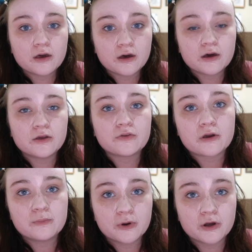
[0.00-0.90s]
Hey guys,
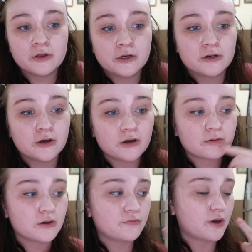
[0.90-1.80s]
I can barely
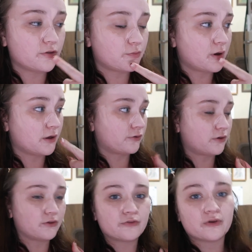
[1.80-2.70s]
talk. My face
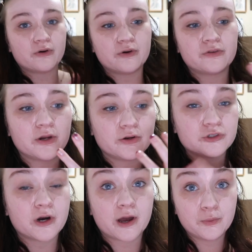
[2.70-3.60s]
mask is it's getting
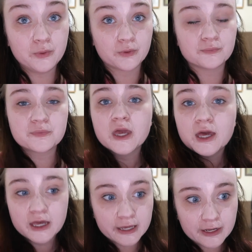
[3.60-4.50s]
dry. Whew.
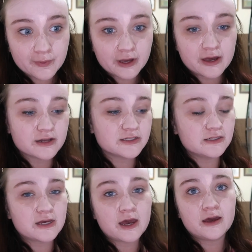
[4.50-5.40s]
Anyway,
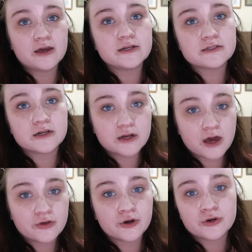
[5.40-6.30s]
today it is
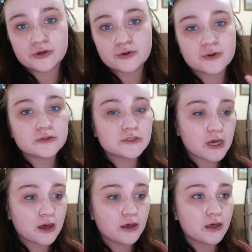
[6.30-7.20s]
another new
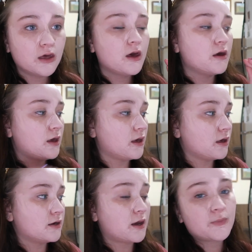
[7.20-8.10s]
day.
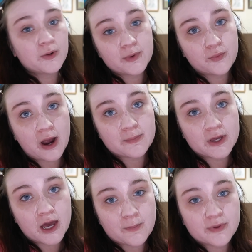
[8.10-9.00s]
And I'm gonna be
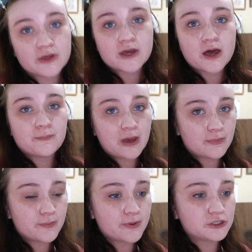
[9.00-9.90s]
wrapping up the
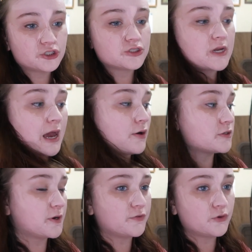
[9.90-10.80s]
baby pictures now.
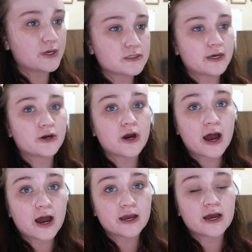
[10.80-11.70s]
It's been a few days later.
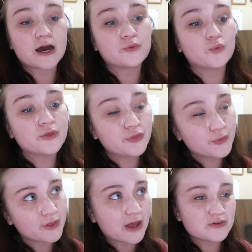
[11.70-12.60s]
I got 1
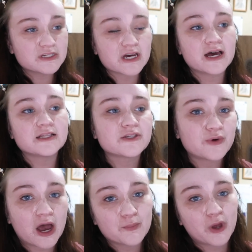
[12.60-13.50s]
through 11 done, so
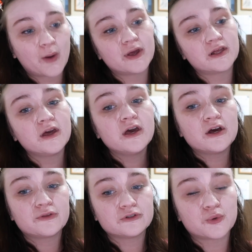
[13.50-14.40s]
now I'm going
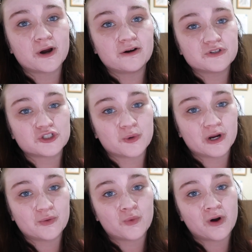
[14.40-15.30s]
through 12 to
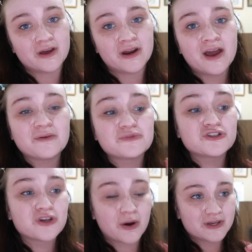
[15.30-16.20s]
21.
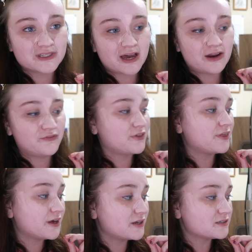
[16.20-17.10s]
So excited for
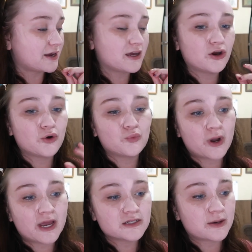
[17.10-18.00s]
this. I cannot
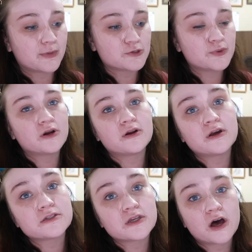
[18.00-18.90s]
wait. I'm about to put
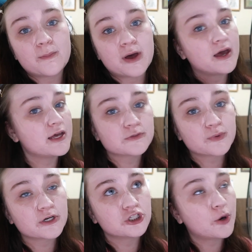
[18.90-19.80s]
on some
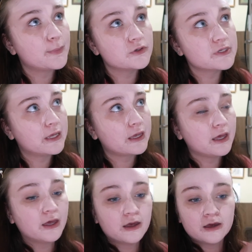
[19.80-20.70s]
inspirational music,
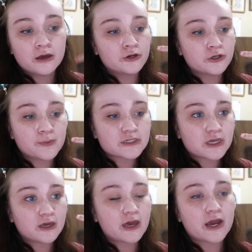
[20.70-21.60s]
do my
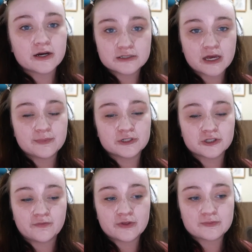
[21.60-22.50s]
skincare, and take
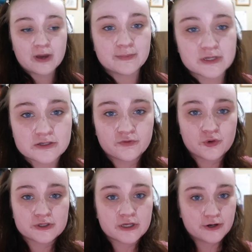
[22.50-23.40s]
pictures of these babies. Of
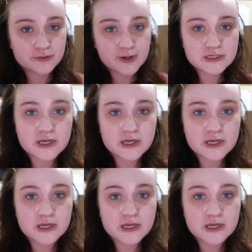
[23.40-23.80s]
course, here's my